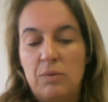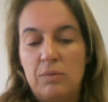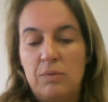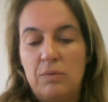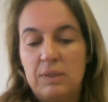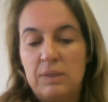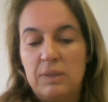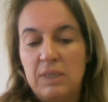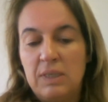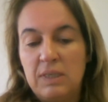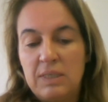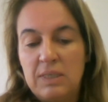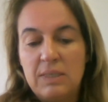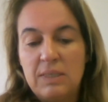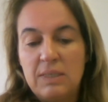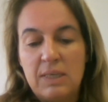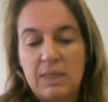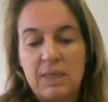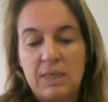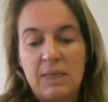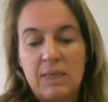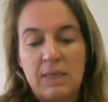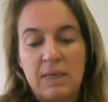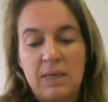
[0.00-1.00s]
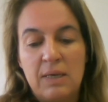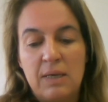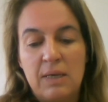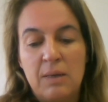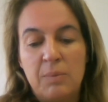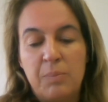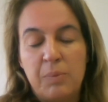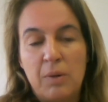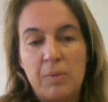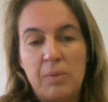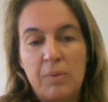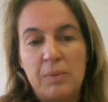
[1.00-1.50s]
This is a
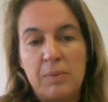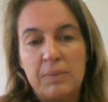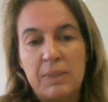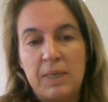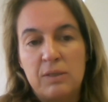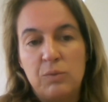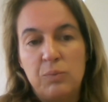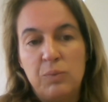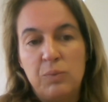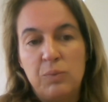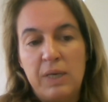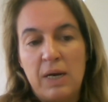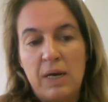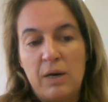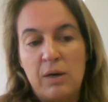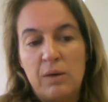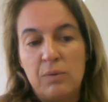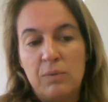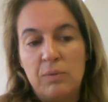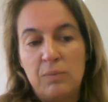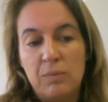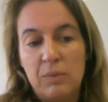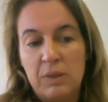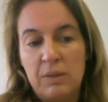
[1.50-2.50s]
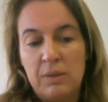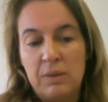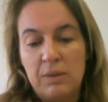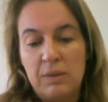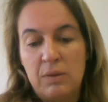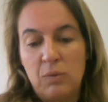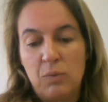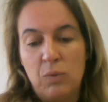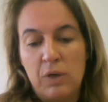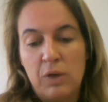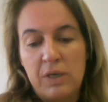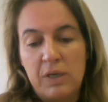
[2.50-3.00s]
problem that we are
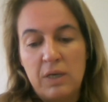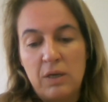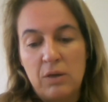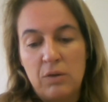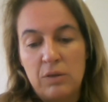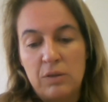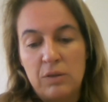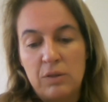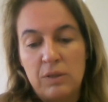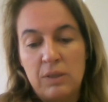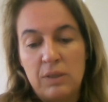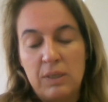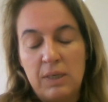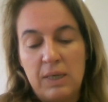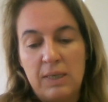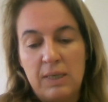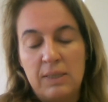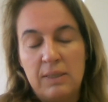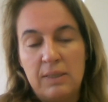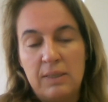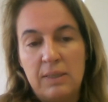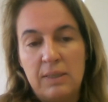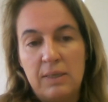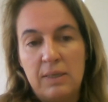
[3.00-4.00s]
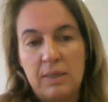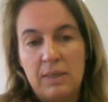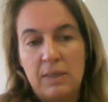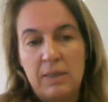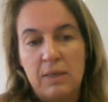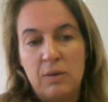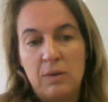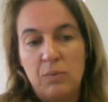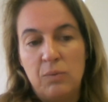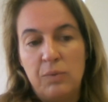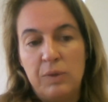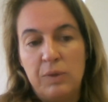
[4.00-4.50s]
working on, and
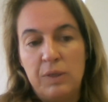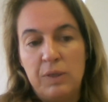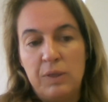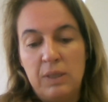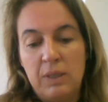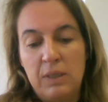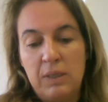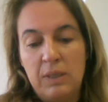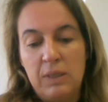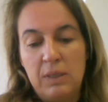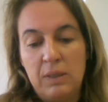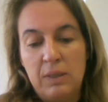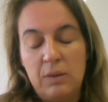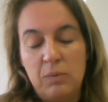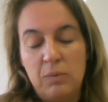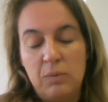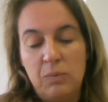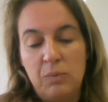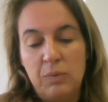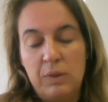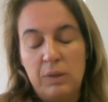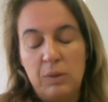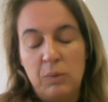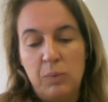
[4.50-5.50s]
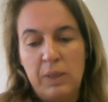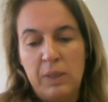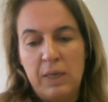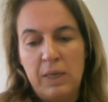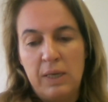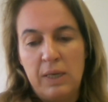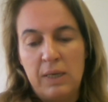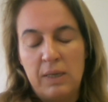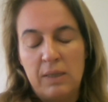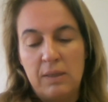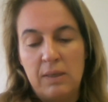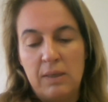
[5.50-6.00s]
we
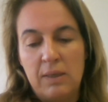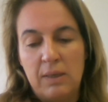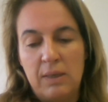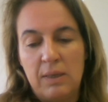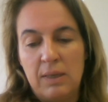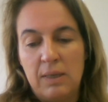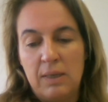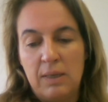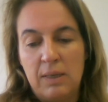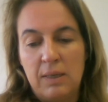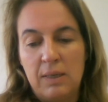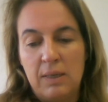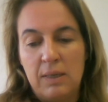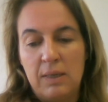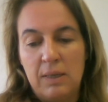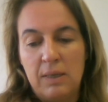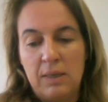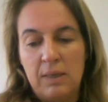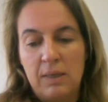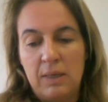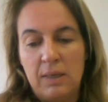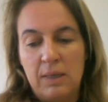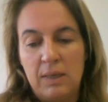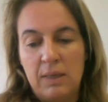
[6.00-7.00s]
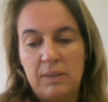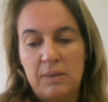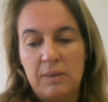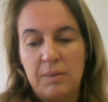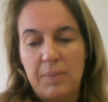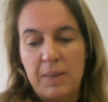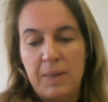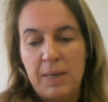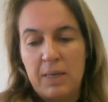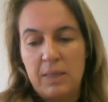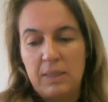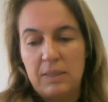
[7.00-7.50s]
had a
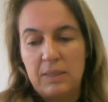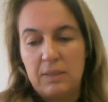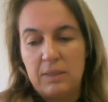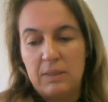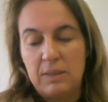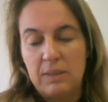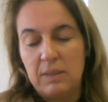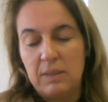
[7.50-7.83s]
debate